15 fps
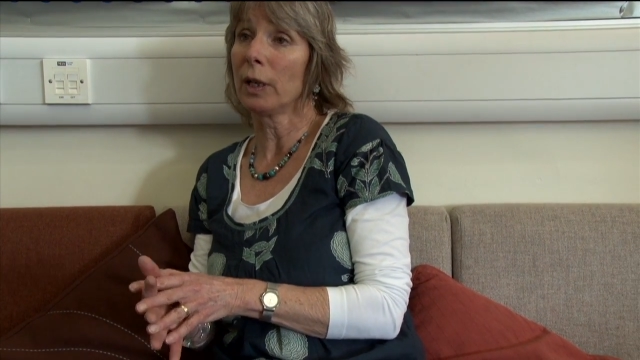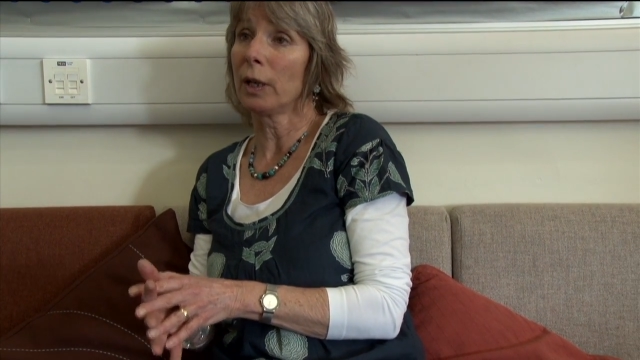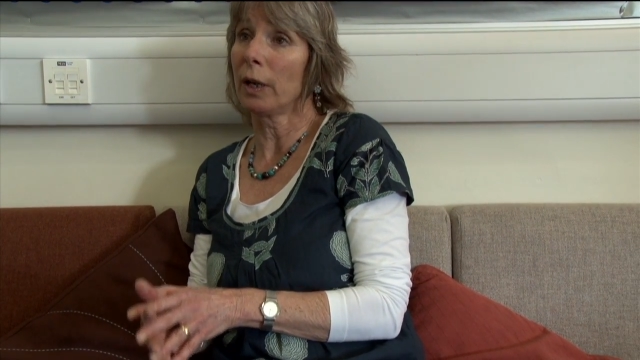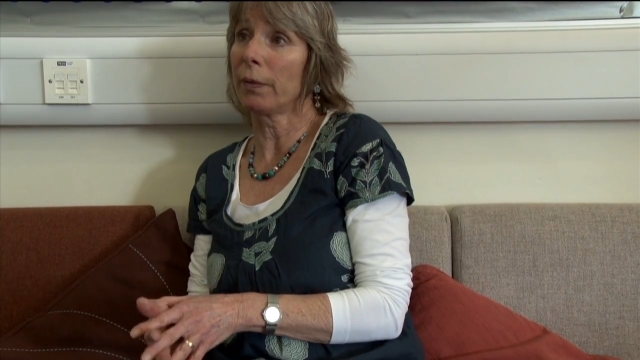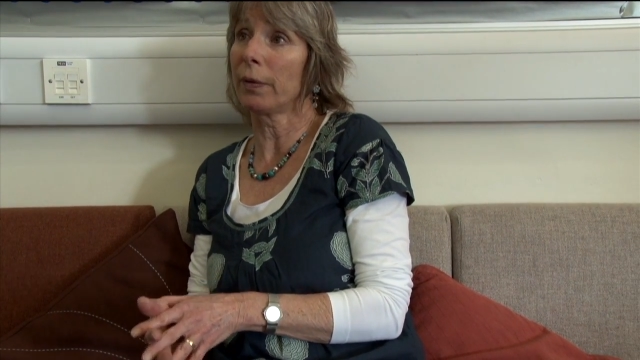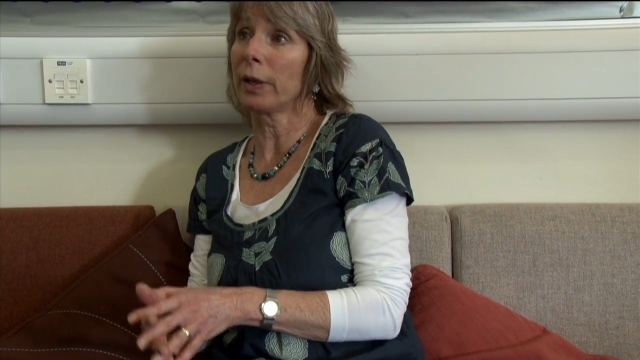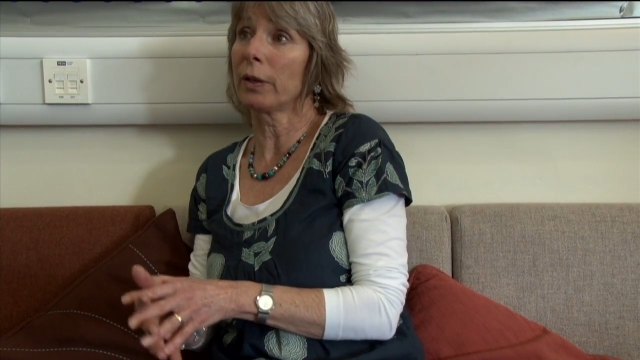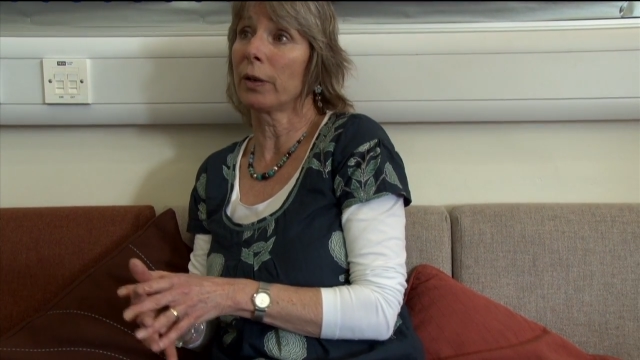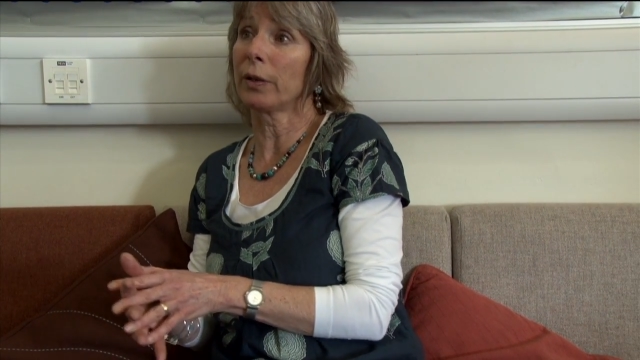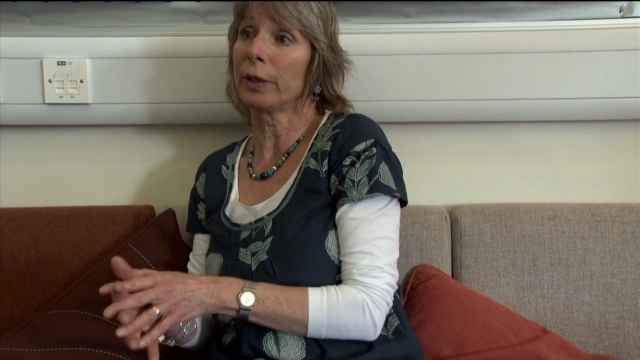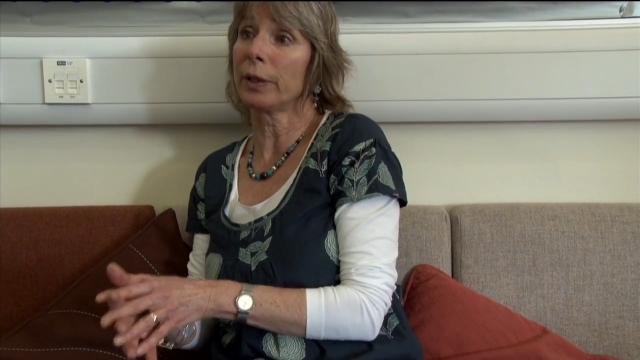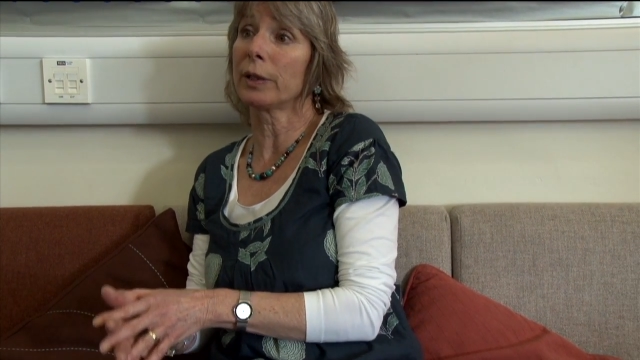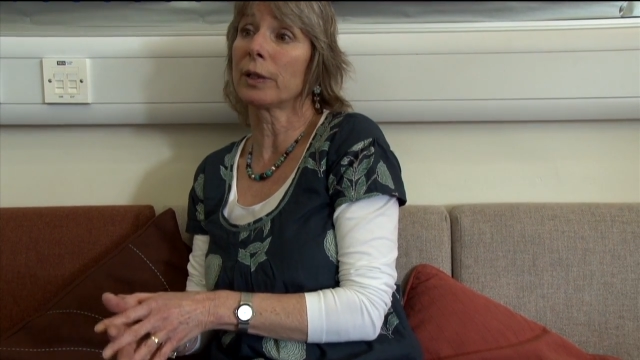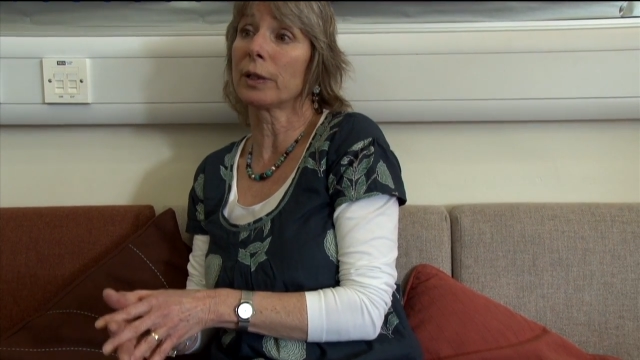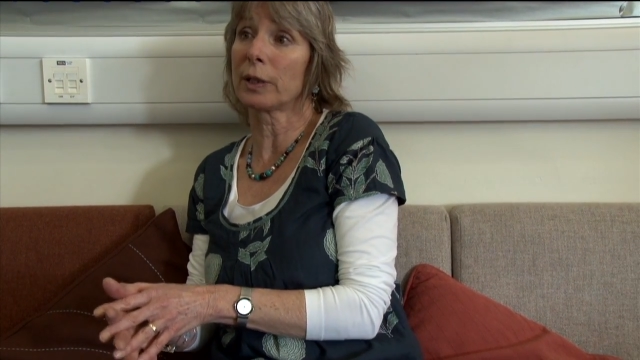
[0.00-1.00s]
have then gone
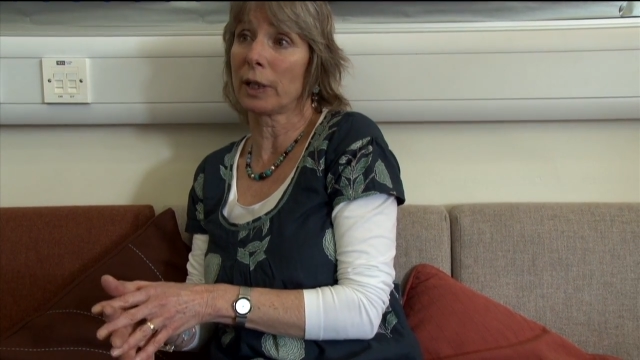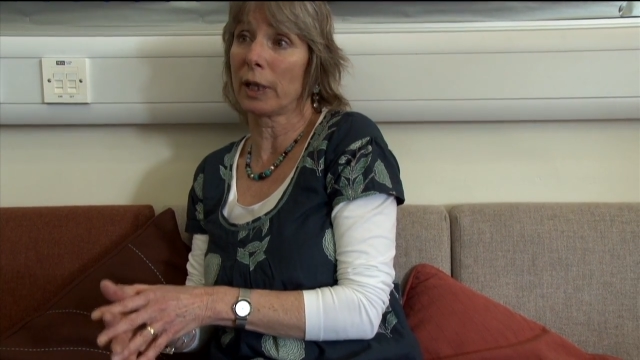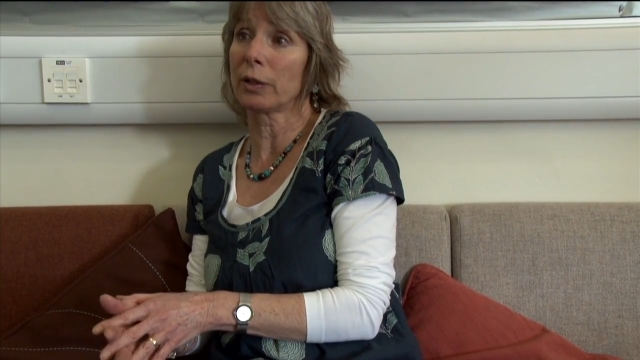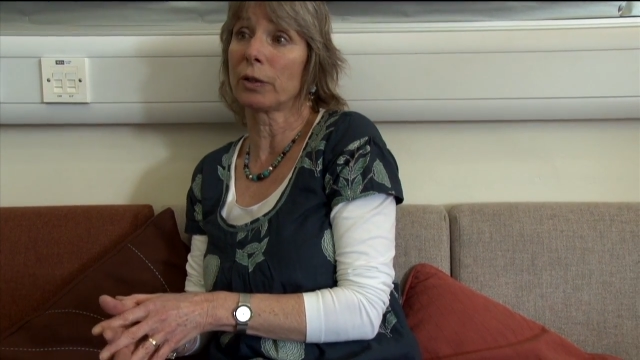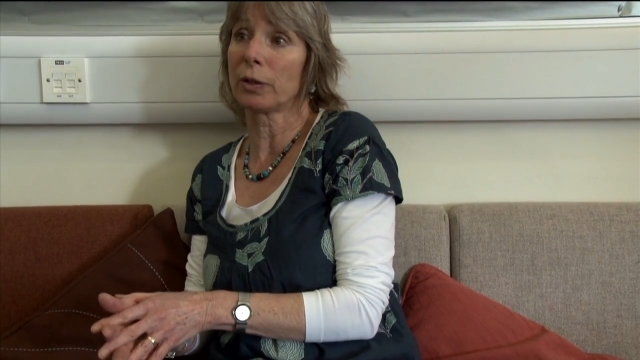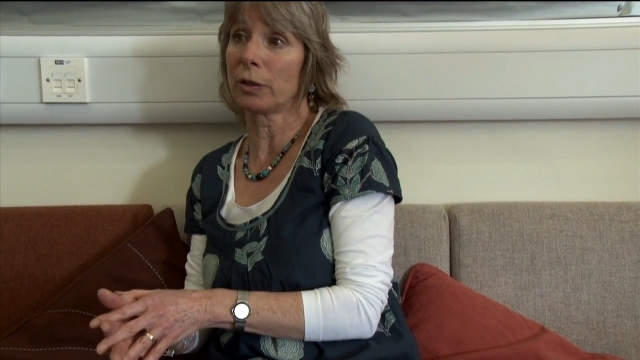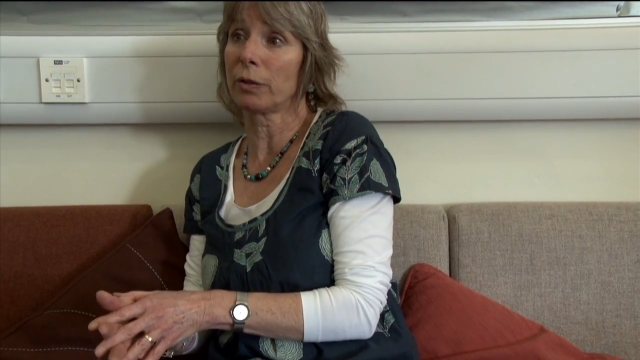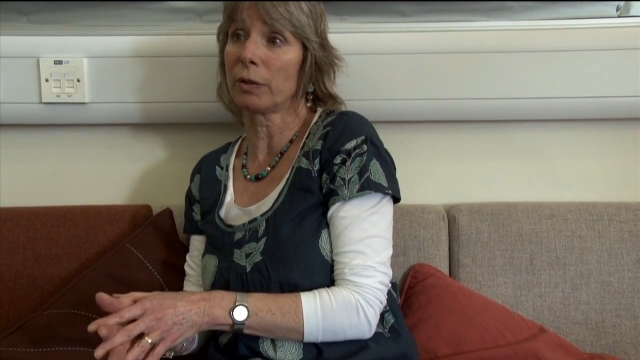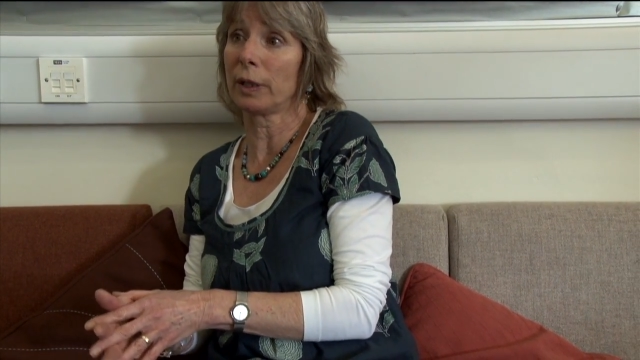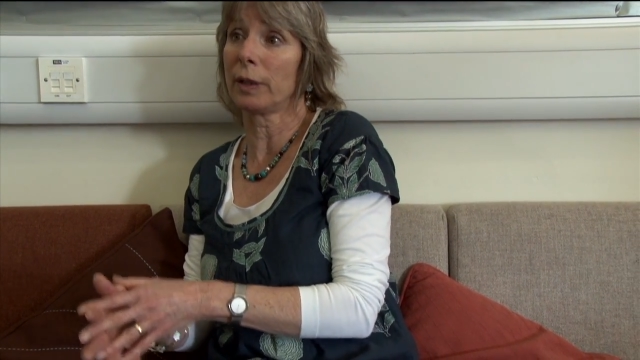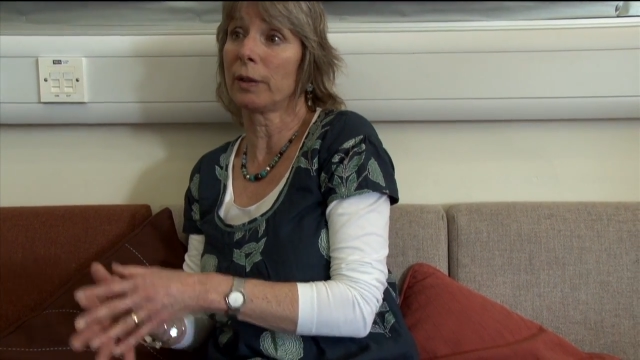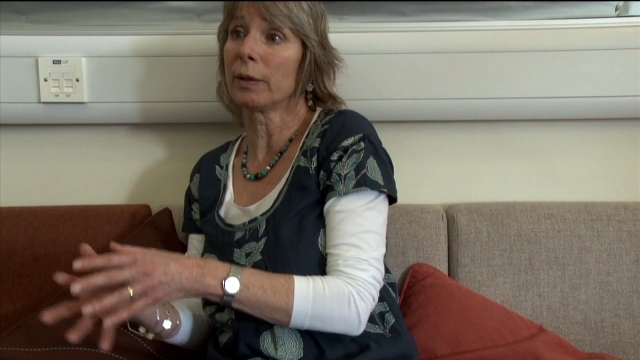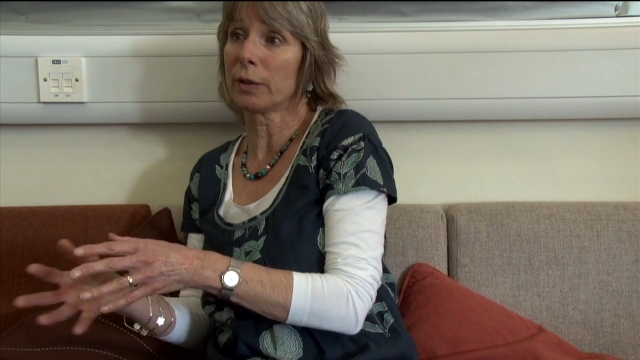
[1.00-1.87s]
into statutory